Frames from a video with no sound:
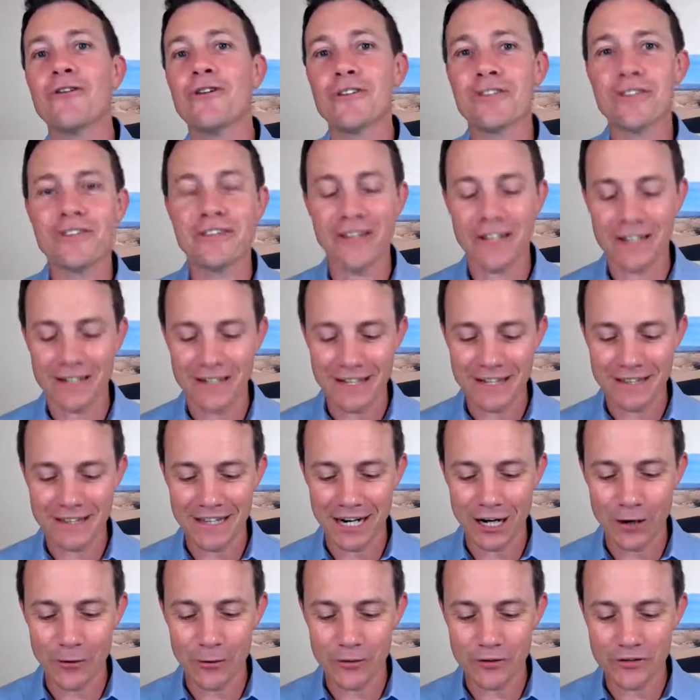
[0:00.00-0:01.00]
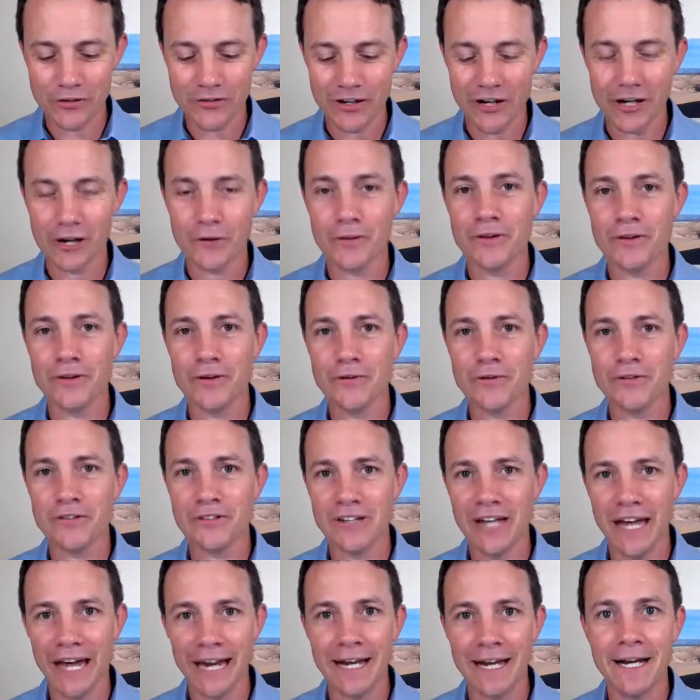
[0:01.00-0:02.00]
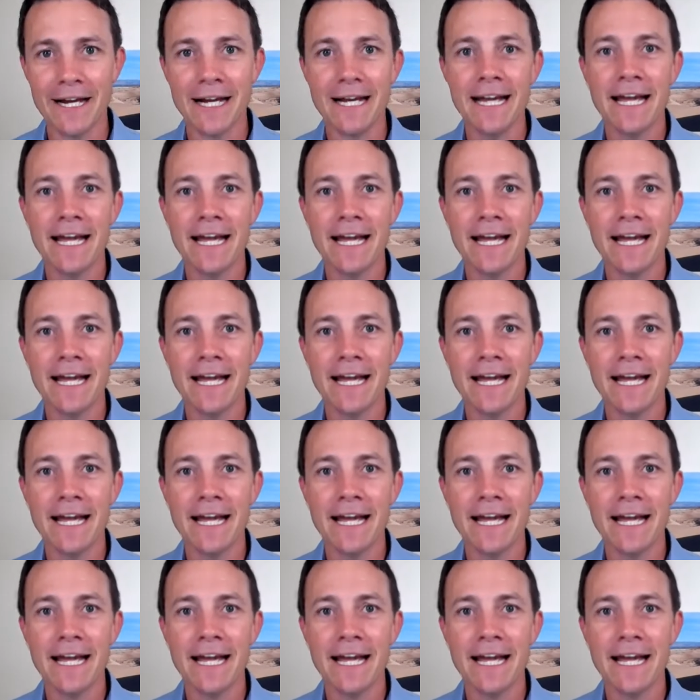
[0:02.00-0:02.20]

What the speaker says: technique that I will share with you today.